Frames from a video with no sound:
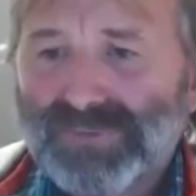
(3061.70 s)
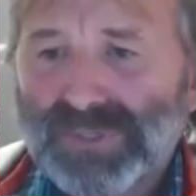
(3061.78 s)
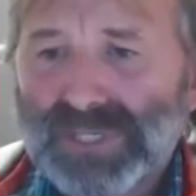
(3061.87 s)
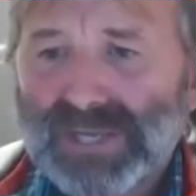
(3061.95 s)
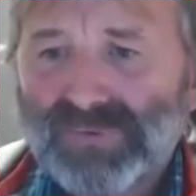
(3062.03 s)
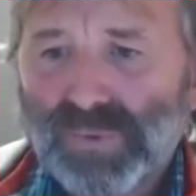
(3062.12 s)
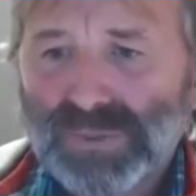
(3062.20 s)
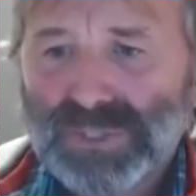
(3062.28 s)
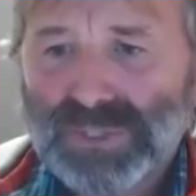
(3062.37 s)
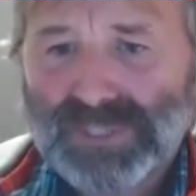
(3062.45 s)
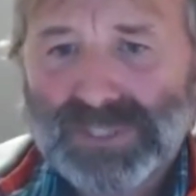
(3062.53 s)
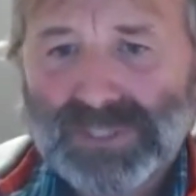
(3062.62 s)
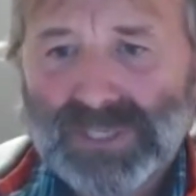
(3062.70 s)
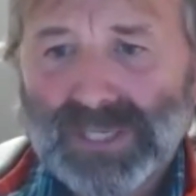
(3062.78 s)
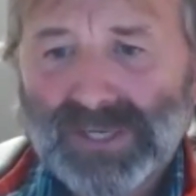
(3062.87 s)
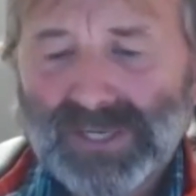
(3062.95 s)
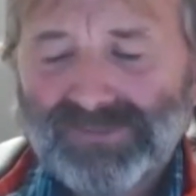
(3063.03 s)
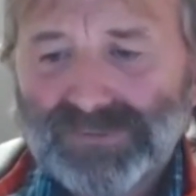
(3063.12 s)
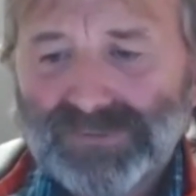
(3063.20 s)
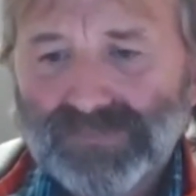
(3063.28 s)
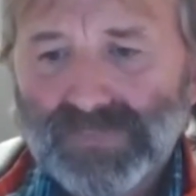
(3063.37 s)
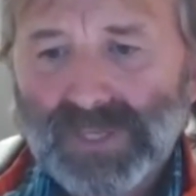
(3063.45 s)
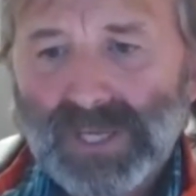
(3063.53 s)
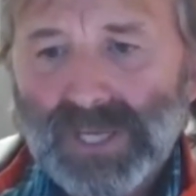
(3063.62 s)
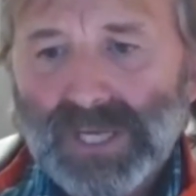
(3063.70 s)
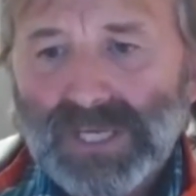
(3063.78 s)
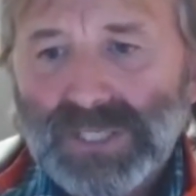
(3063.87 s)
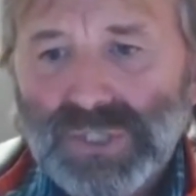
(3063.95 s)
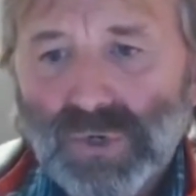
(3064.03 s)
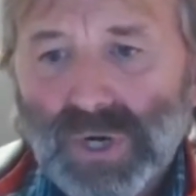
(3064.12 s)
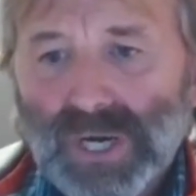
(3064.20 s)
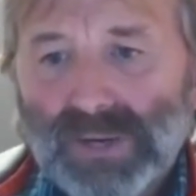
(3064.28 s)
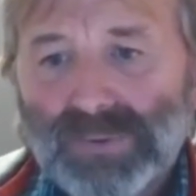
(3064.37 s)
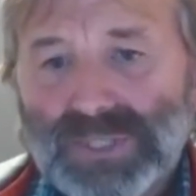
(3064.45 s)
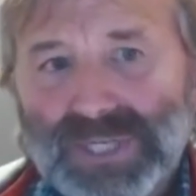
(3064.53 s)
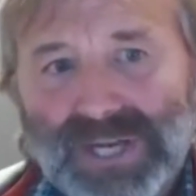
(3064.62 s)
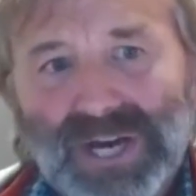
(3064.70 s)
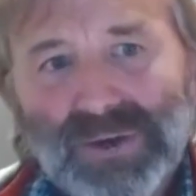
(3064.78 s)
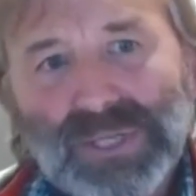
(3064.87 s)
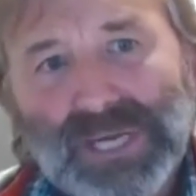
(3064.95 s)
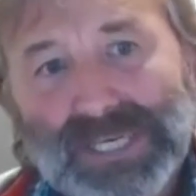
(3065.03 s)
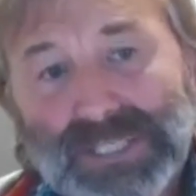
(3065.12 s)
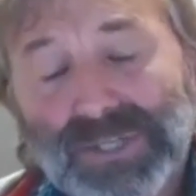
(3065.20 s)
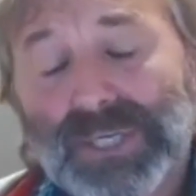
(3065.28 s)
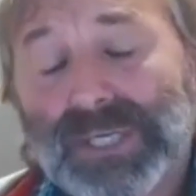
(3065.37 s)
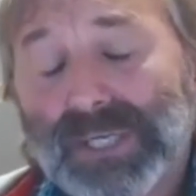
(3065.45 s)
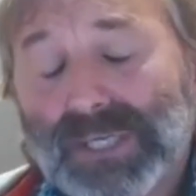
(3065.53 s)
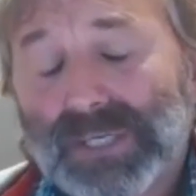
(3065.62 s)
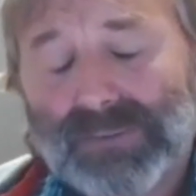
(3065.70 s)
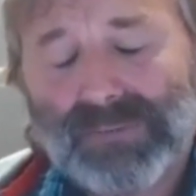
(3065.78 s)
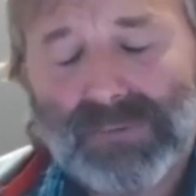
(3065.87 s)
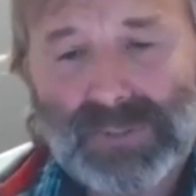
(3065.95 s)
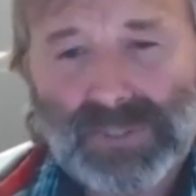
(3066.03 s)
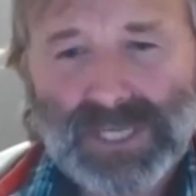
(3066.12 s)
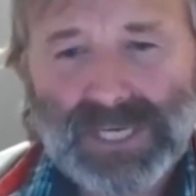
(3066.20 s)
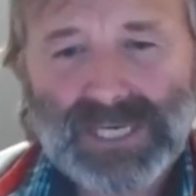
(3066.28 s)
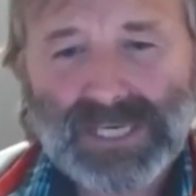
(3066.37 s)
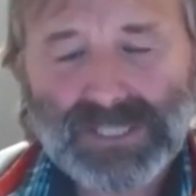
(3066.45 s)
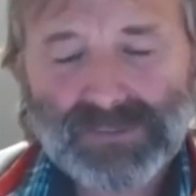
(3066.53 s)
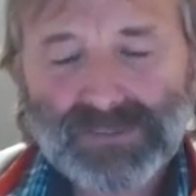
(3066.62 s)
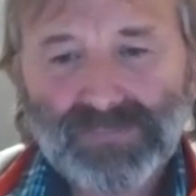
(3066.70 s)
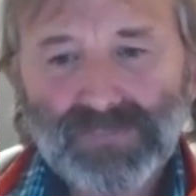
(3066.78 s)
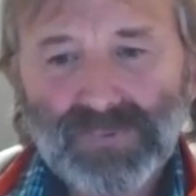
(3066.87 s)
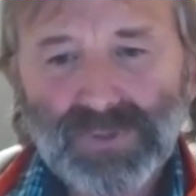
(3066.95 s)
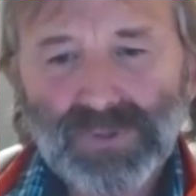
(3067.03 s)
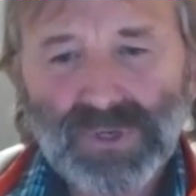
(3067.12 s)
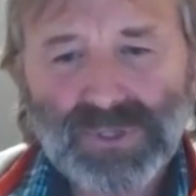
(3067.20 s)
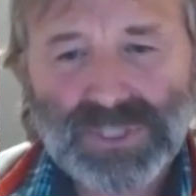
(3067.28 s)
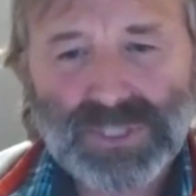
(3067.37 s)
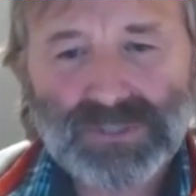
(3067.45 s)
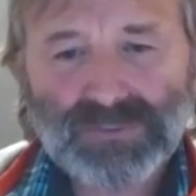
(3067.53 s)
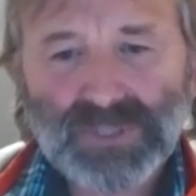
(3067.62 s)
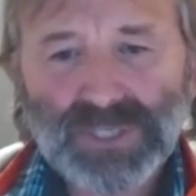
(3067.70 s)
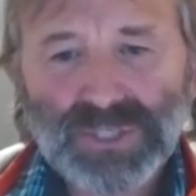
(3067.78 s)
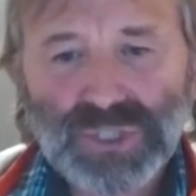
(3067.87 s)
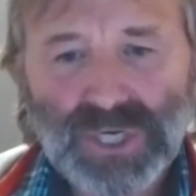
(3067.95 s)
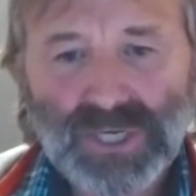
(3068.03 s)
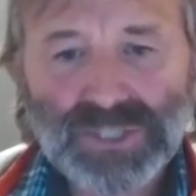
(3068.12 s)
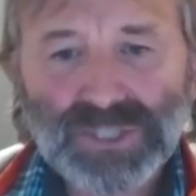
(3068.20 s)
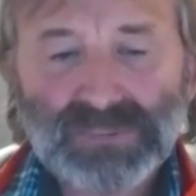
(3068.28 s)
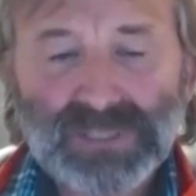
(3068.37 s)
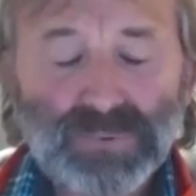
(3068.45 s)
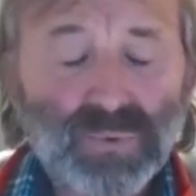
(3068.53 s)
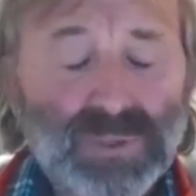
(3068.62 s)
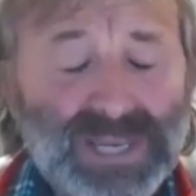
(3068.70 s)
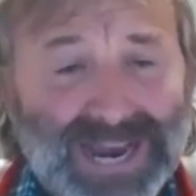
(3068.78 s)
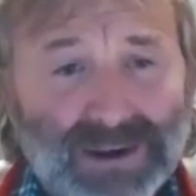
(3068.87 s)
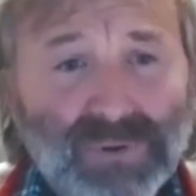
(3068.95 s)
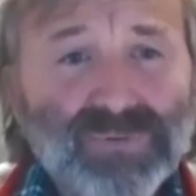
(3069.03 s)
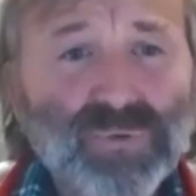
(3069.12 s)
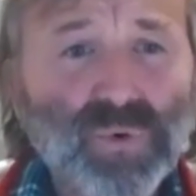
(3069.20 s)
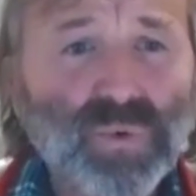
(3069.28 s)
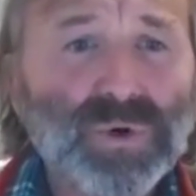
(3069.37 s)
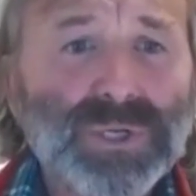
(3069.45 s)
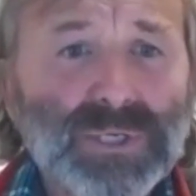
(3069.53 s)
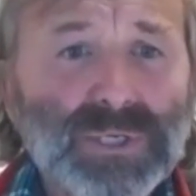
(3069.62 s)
than they ever want to be in their life. So I would like to think that there's a chance that people will carry forward